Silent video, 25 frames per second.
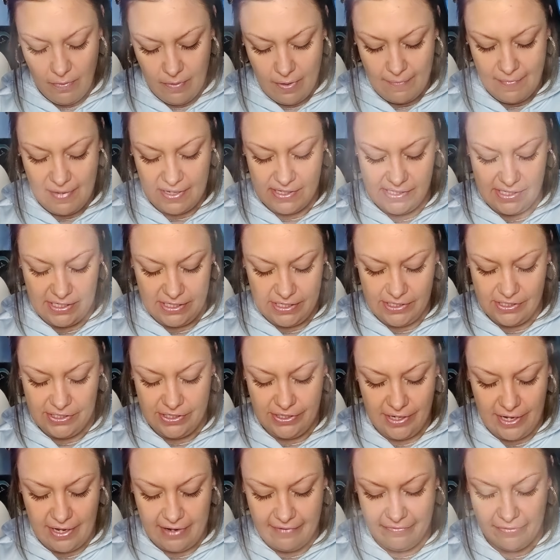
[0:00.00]
What messages
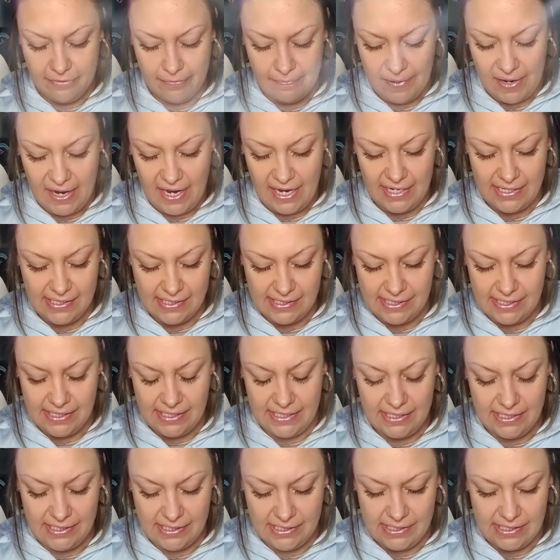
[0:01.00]
do you have for
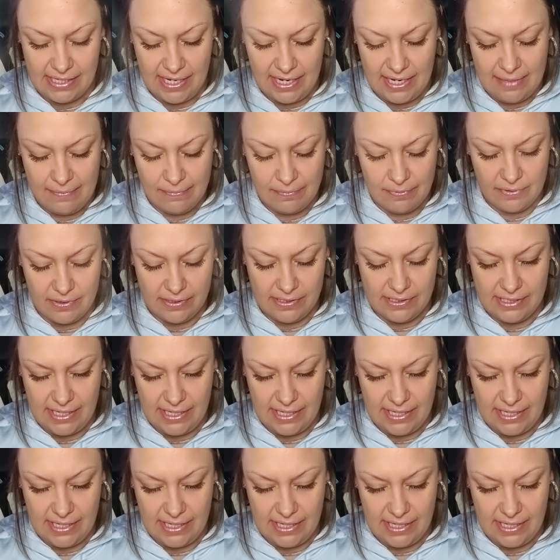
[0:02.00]
Pisces? April